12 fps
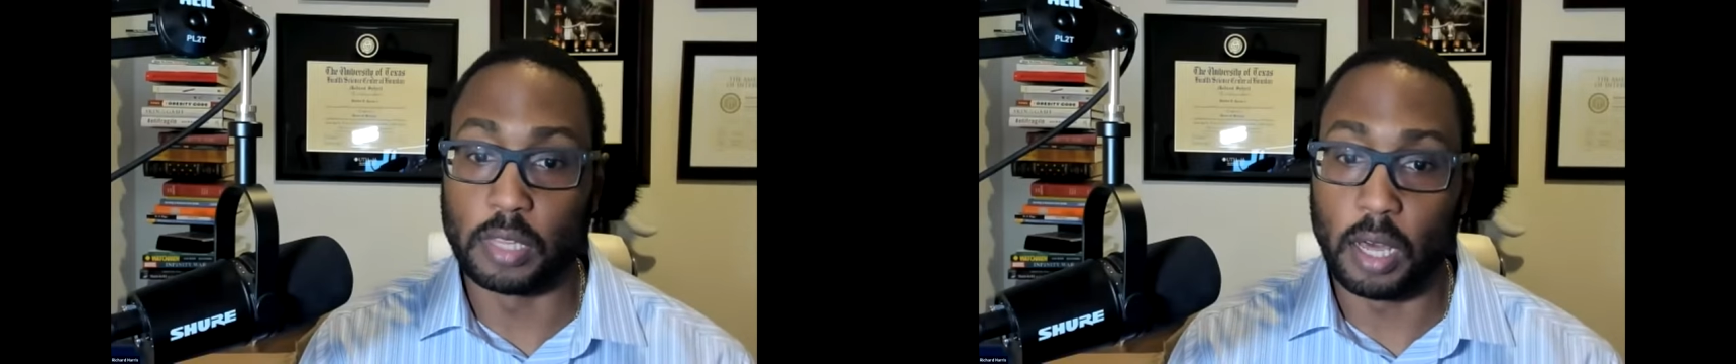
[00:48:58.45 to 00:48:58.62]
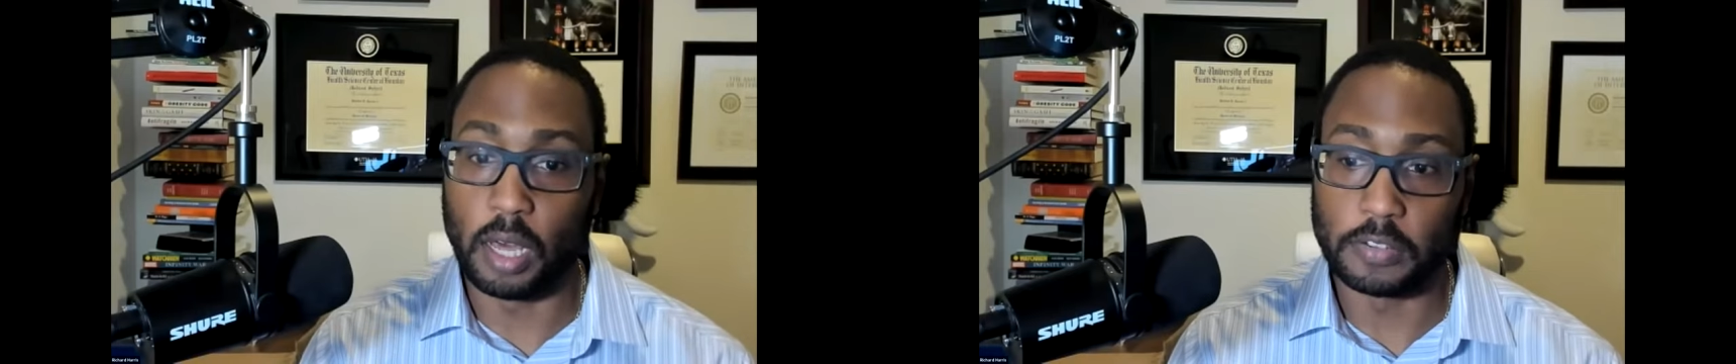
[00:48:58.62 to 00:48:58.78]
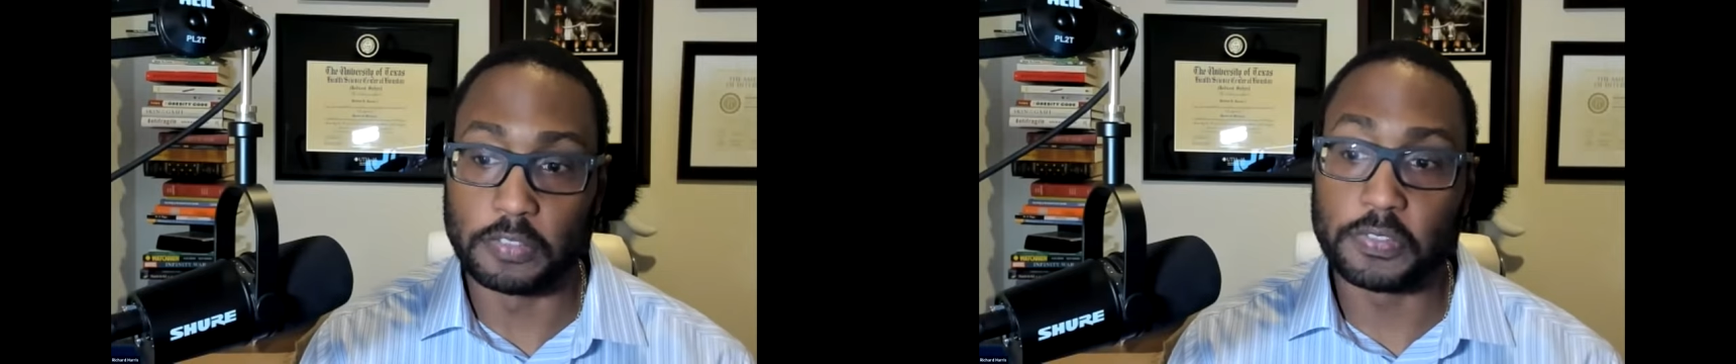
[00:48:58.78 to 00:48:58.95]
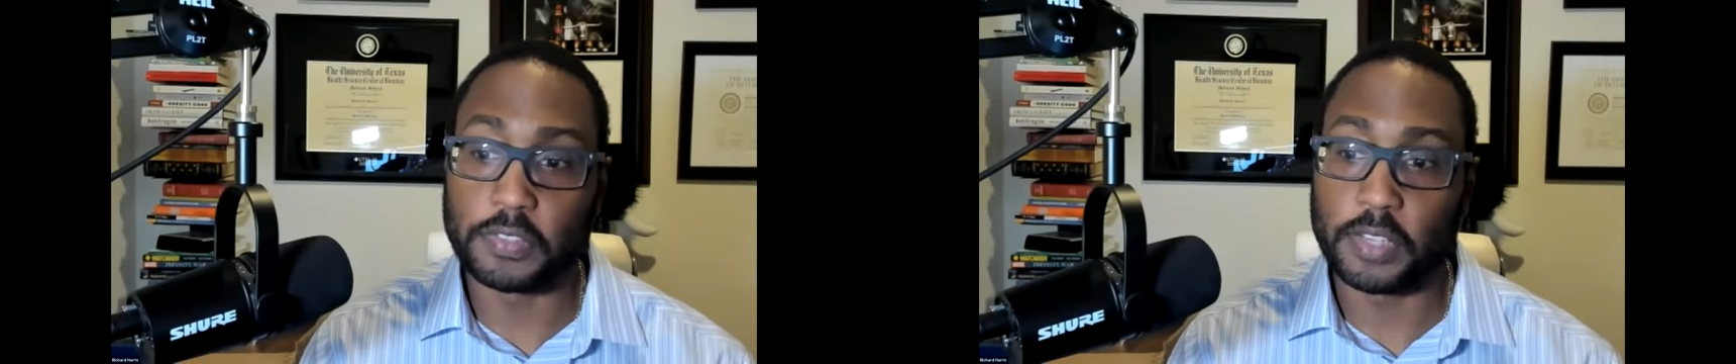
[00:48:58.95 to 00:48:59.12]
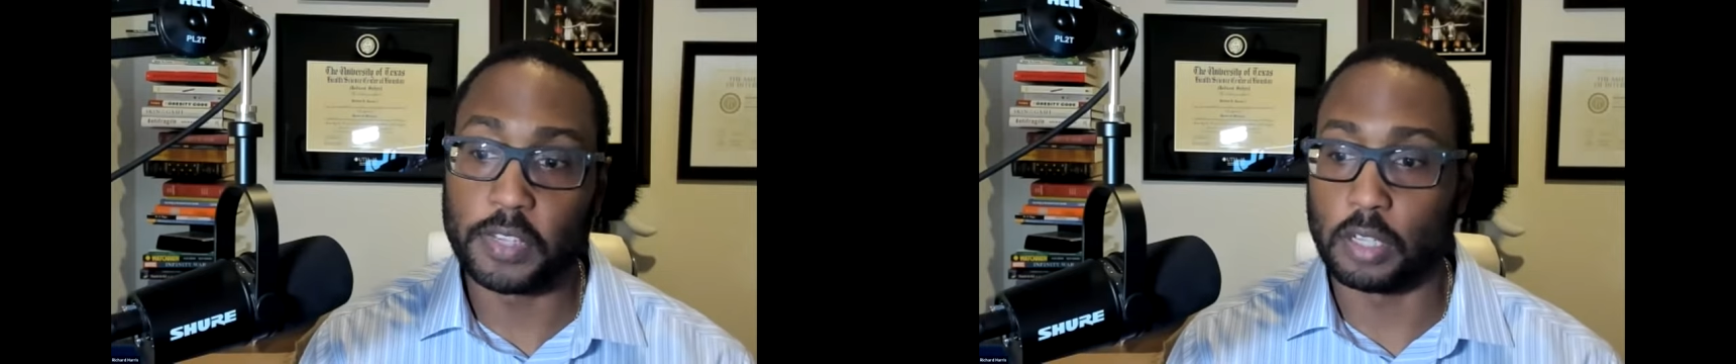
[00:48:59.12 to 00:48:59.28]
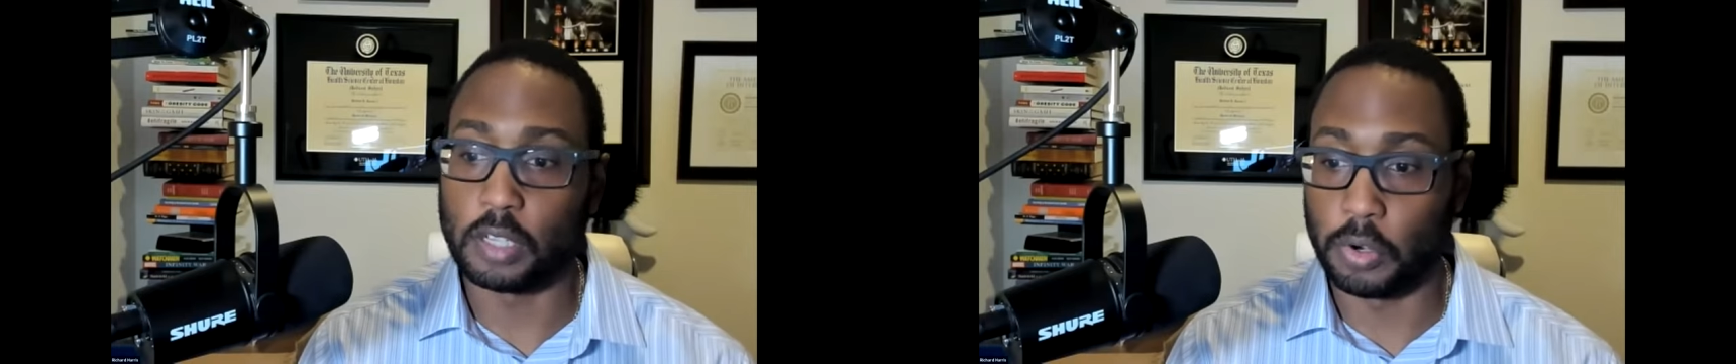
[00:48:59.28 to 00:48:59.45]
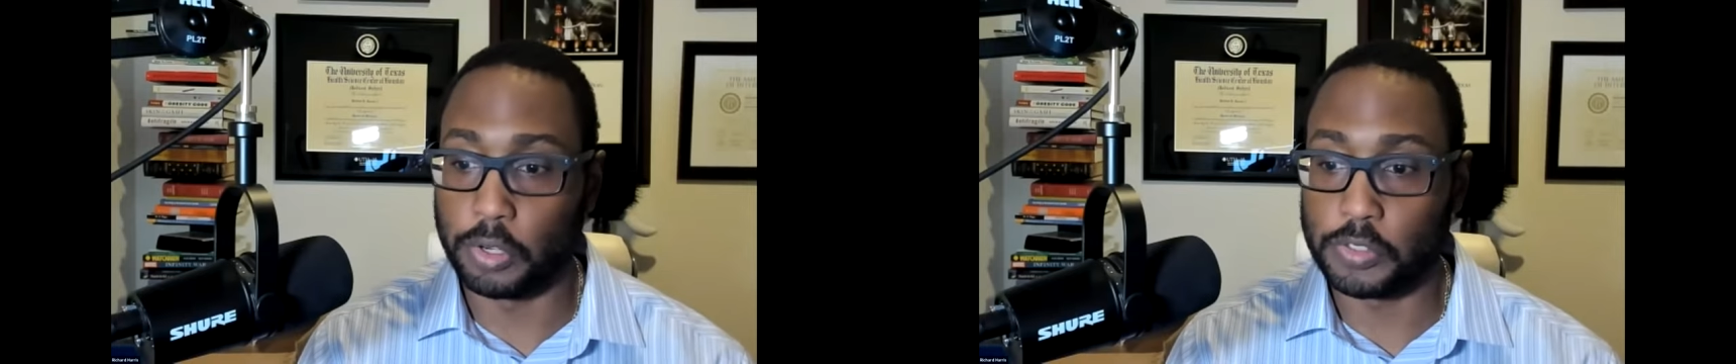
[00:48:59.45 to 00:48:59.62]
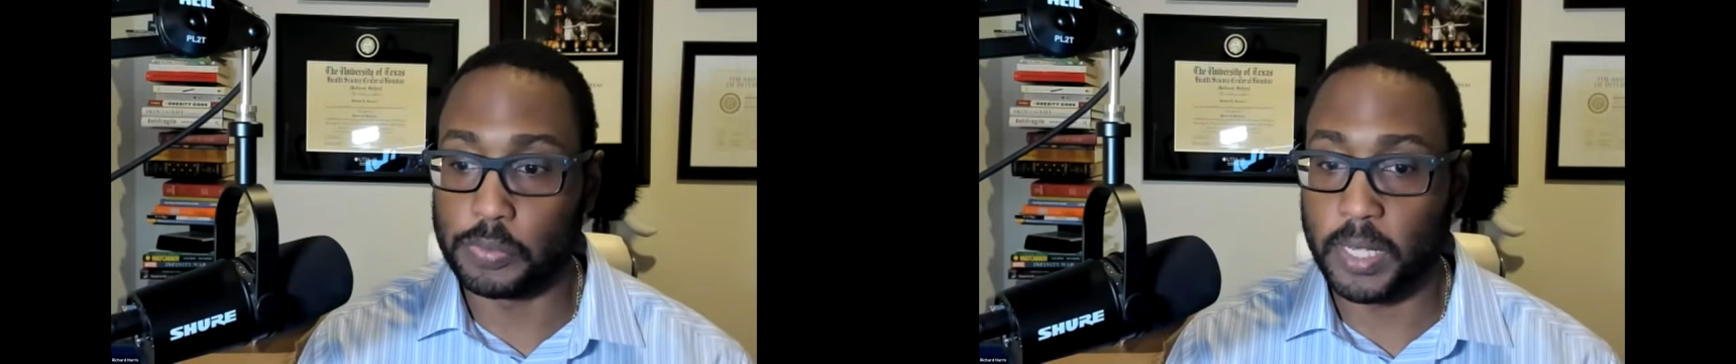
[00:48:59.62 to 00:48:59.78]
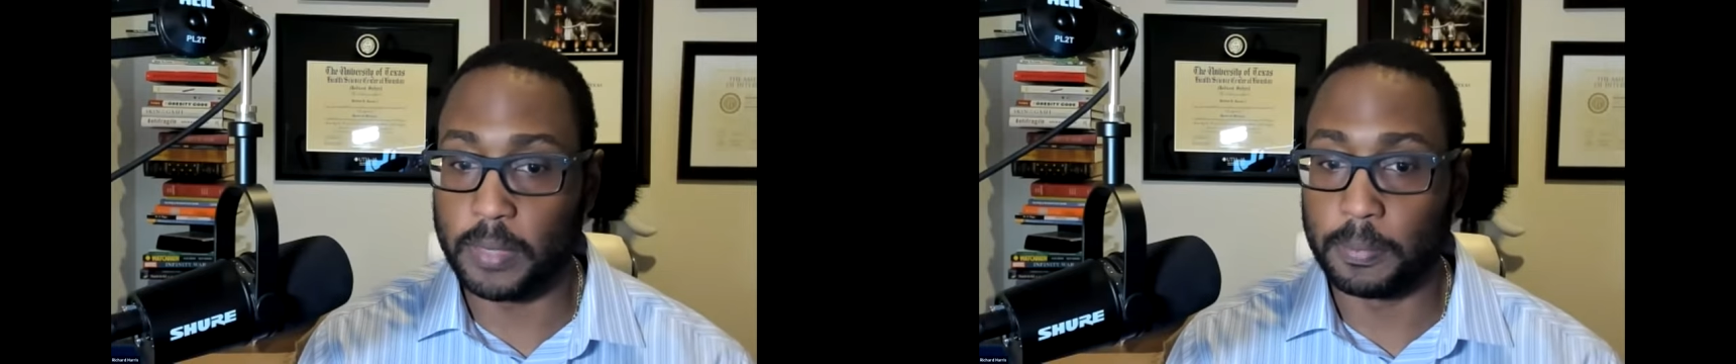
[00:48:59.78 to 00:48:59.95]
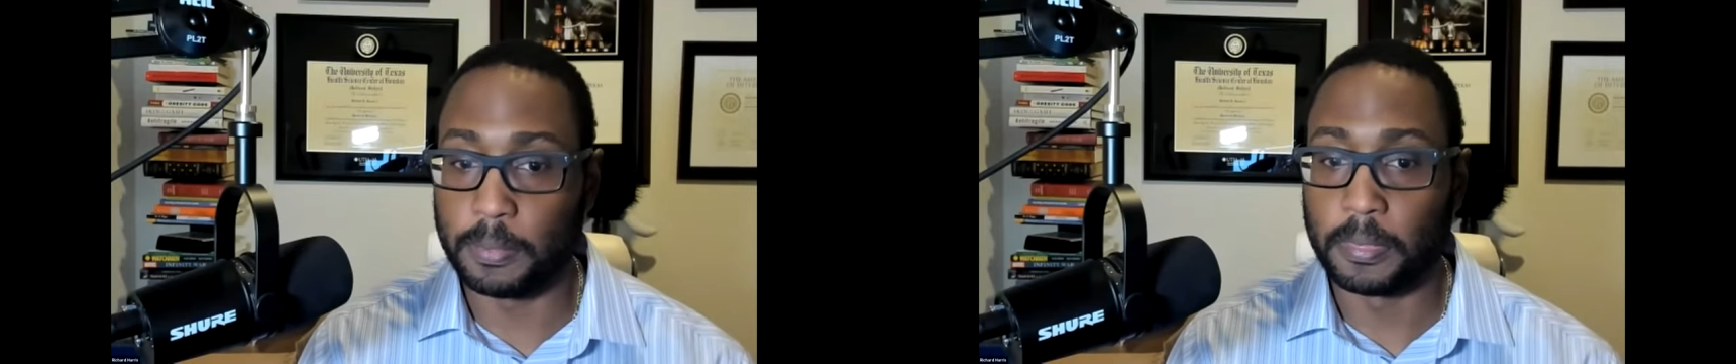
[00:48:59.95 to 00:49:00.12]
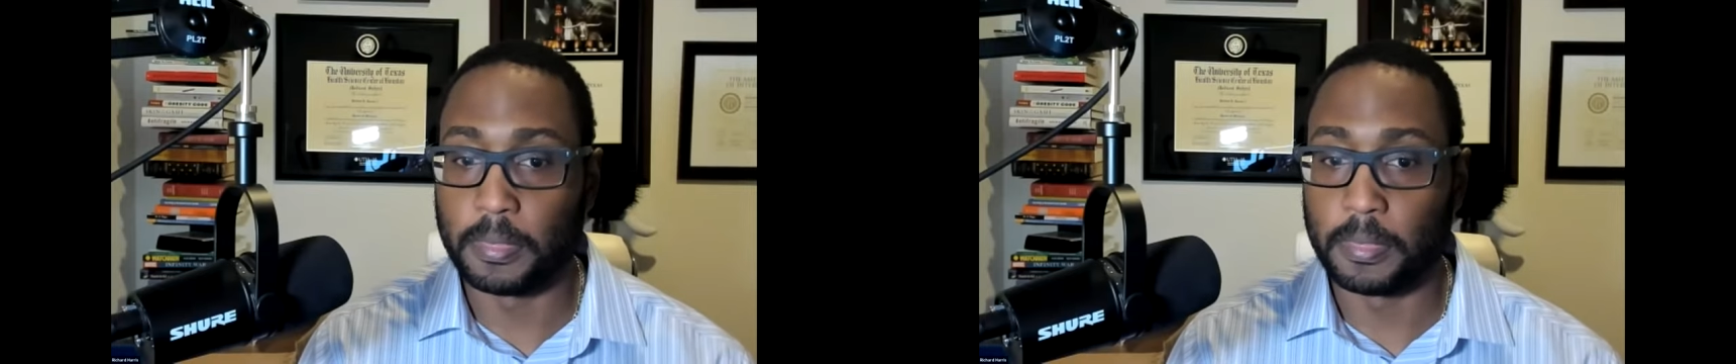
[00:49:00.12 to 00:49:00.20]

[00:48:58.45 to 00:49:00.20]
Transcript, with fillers: love, encouragement,